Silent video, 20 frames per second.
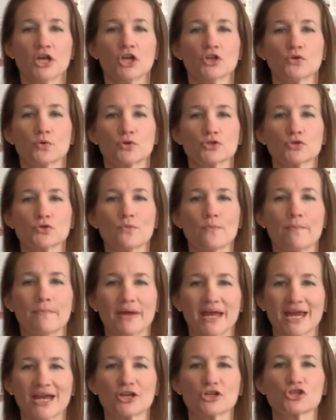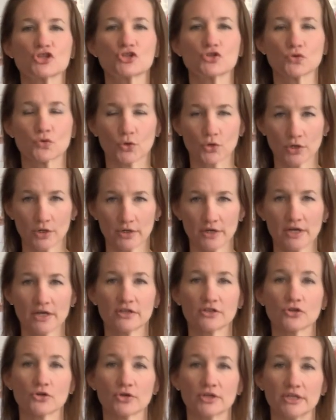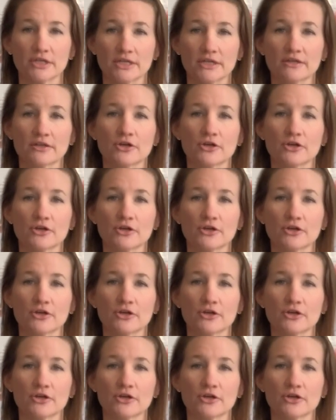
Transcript: you want to make sure you're in